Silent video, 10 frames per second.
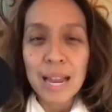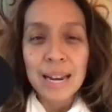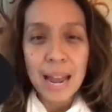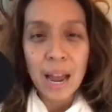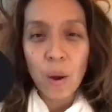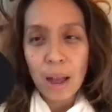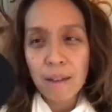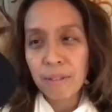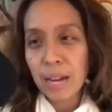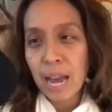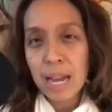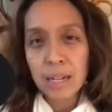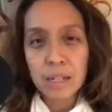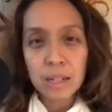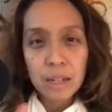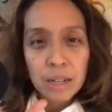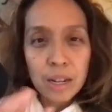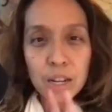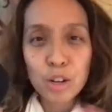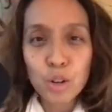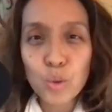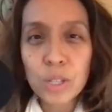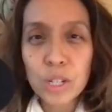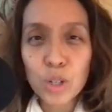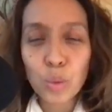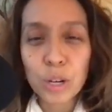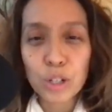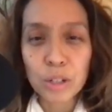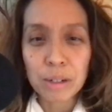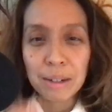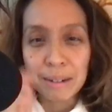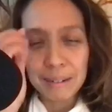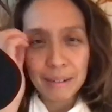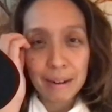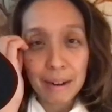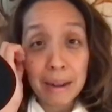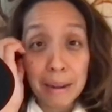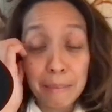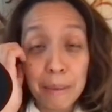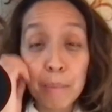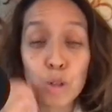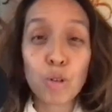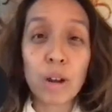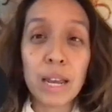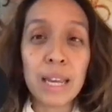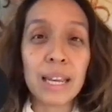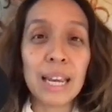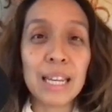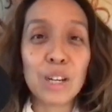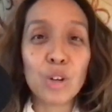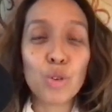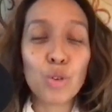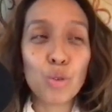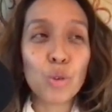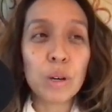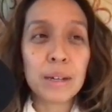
Now, I've got a, a new situation here. Um, I'm trying a new